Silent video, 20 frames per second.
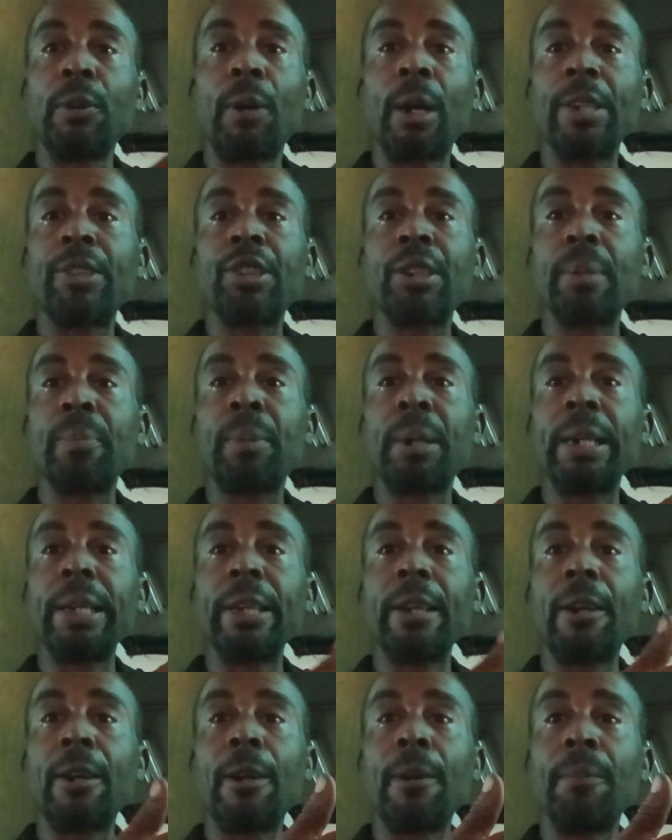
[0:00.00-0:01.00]
checked
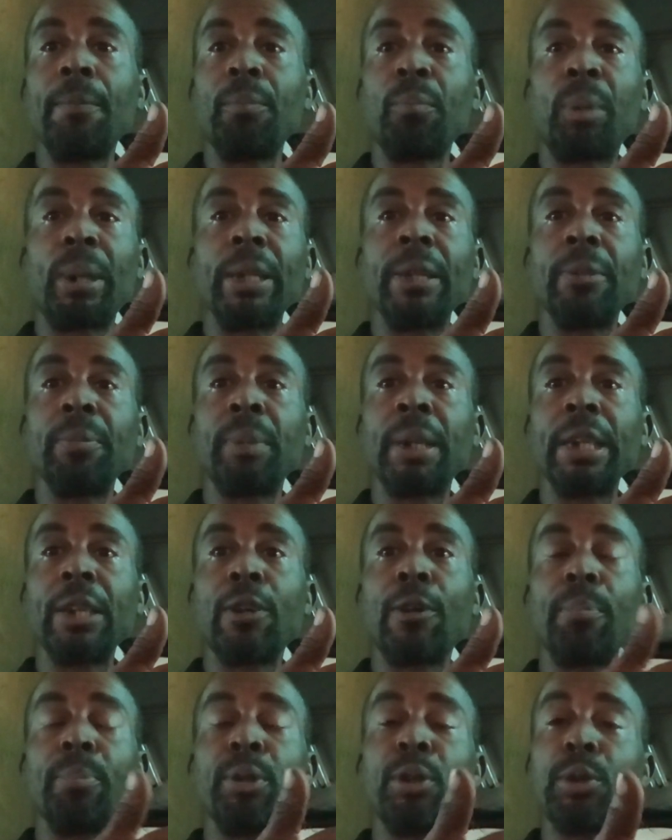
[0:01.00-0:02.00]
my
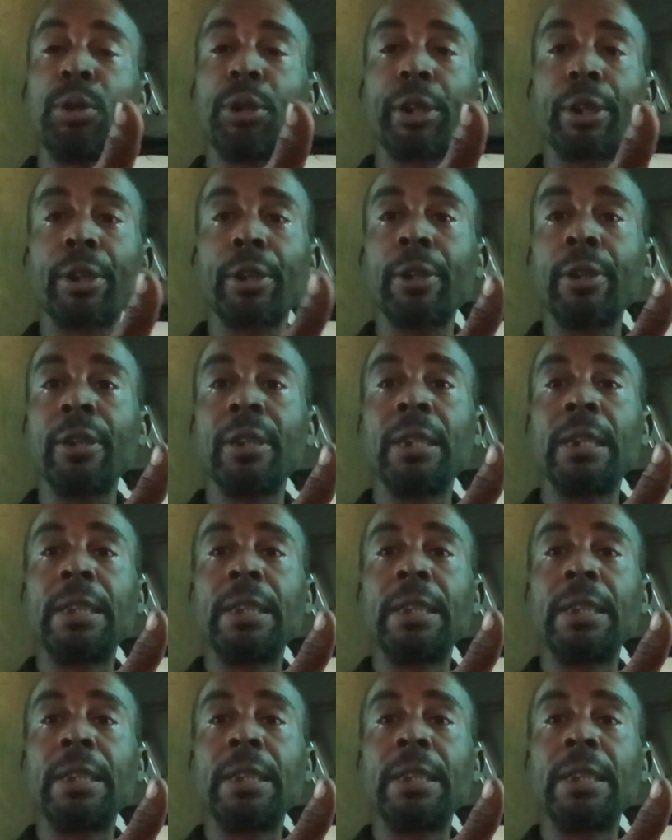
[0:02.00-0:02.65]
computer,